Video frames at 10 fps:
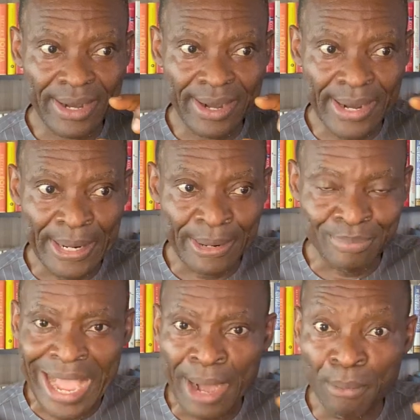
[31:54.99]

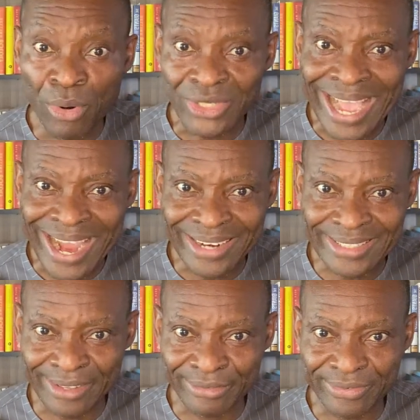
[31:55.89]
are most
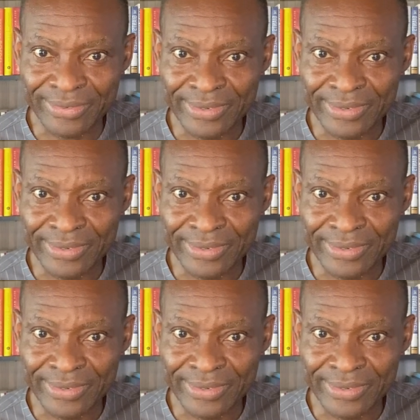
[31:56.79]
active.